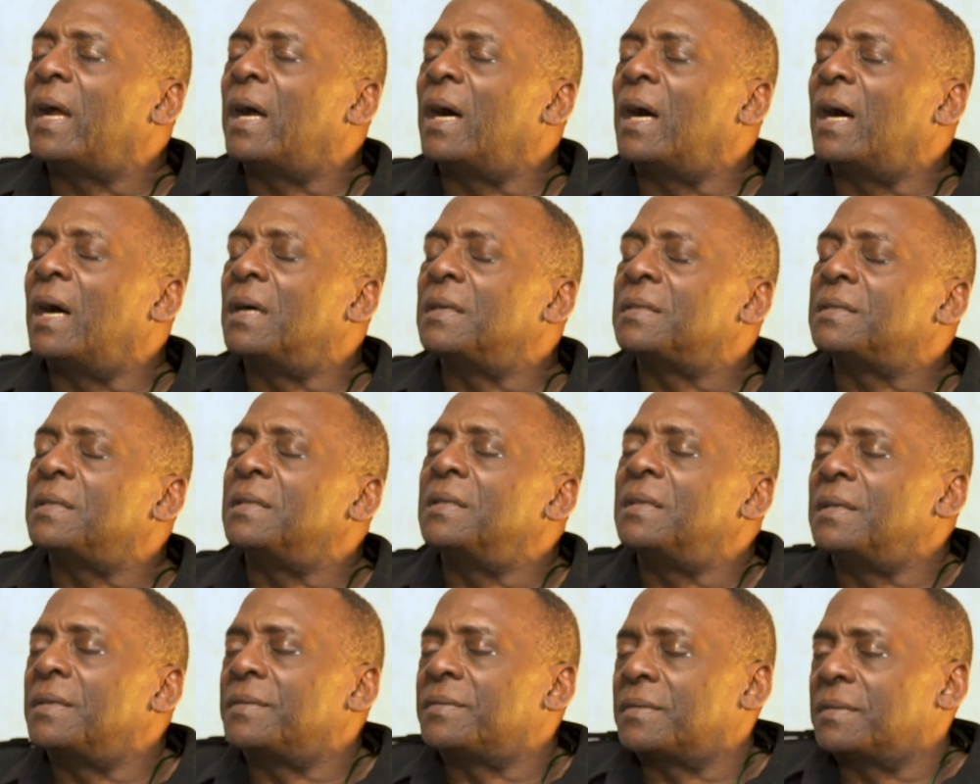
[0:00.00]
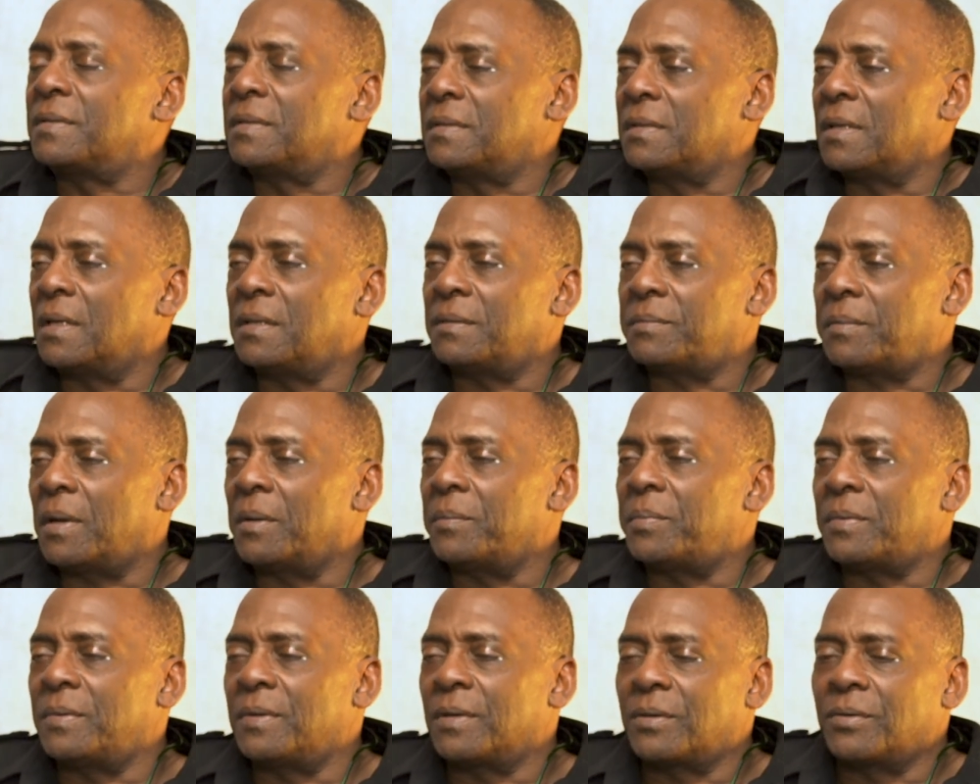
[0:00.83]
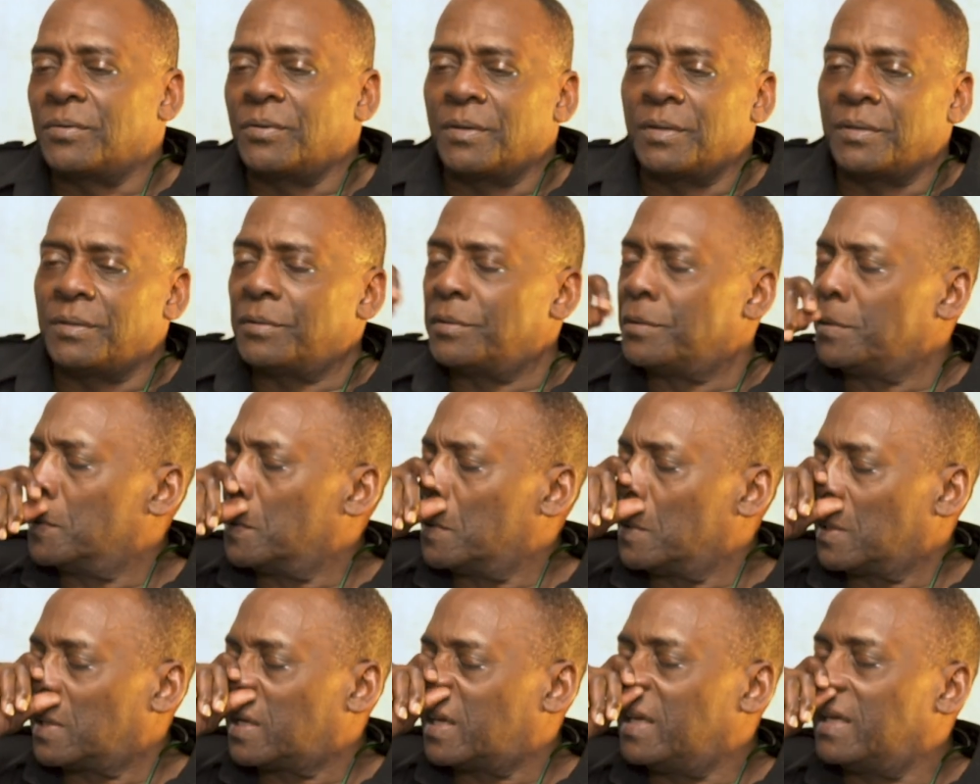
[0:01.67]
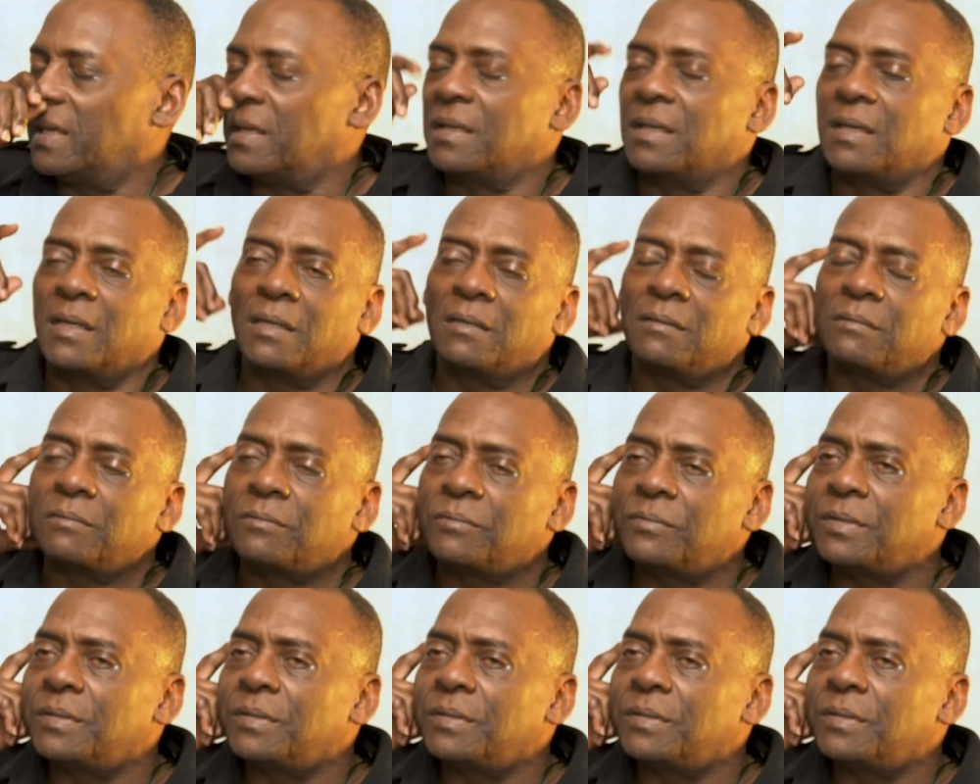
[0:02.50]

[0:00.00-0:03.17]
Uh, she lives uh, up in the Accord, New York, and uh,